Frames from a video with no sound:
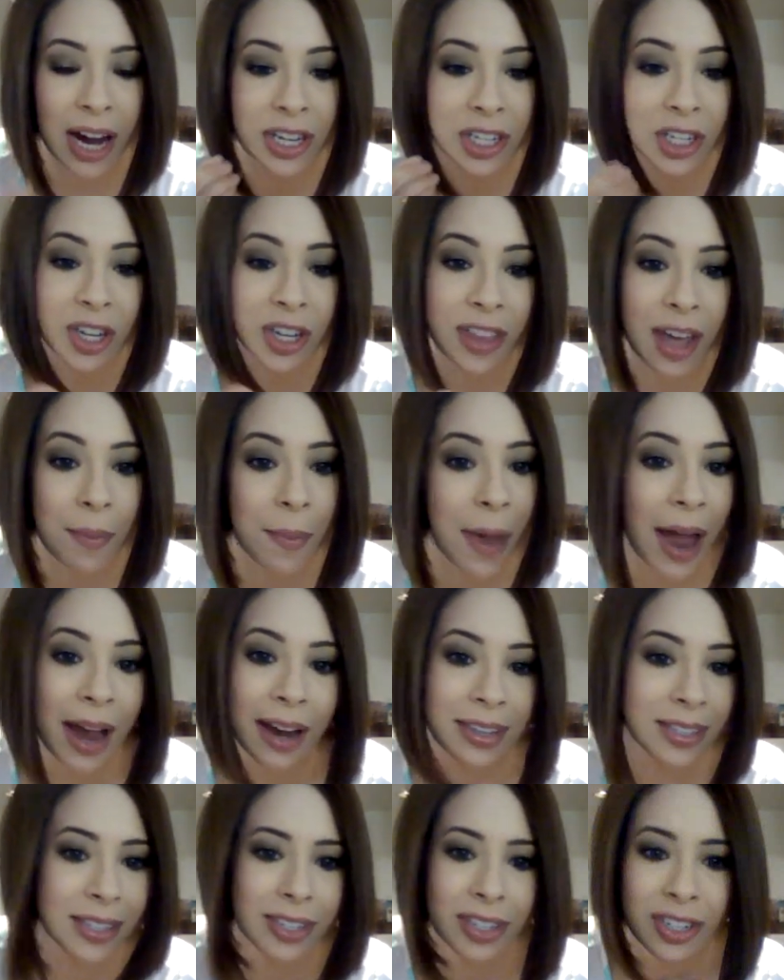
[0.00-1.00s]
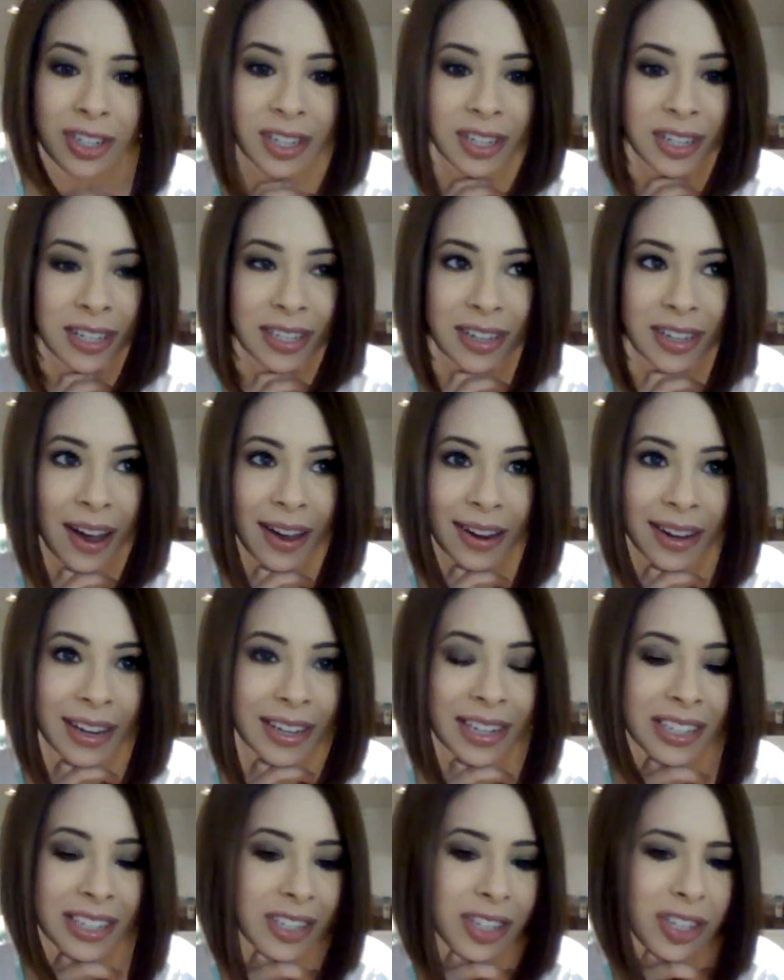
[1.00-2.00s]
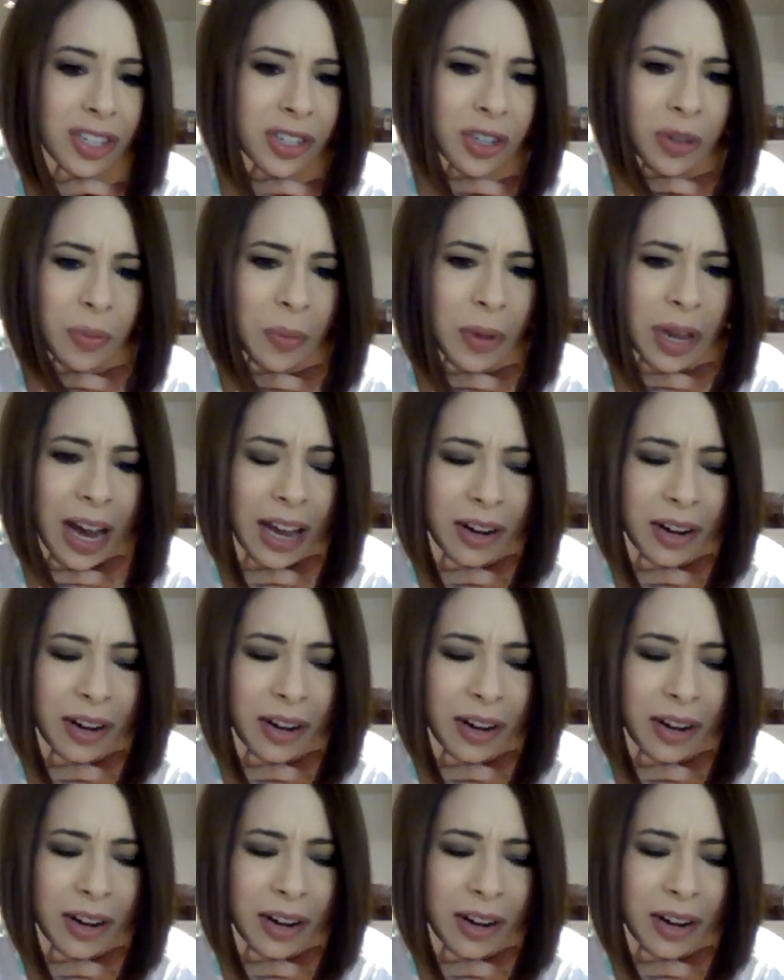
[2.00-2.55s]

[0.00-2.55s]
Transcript: I took that back because it just does not, it doesn't suit me.